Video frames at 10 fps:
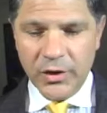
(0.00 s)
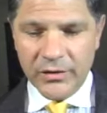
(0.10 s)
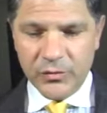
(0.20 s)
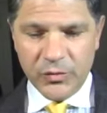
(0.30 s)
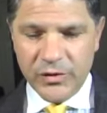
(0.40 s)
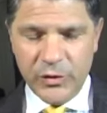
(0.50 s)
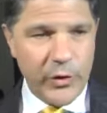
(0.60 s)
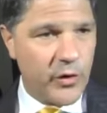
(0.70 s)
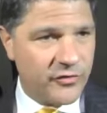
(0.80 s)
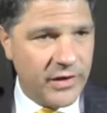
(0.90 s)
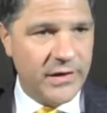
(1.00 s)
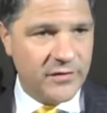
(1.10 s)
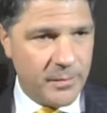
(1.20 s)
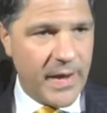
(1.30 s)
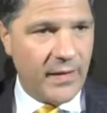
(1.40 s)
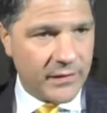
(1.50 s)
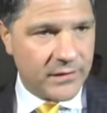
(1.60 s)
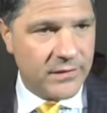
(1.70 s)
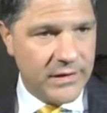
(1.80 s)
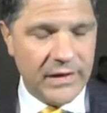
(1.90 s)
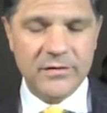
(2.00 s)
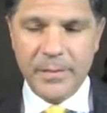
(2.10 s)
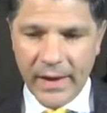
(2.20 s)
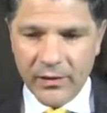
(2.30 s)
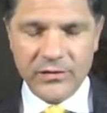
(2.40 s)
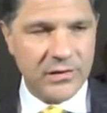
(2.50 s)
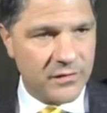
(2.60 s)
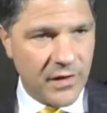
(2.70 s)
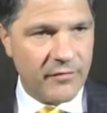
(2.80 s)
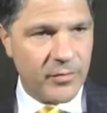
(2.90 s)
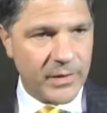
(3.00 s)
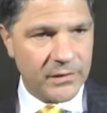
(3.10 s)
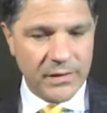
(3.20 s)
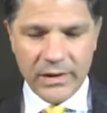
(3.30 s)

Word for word: Look, New York State needs a balance. It needs a balance in its government.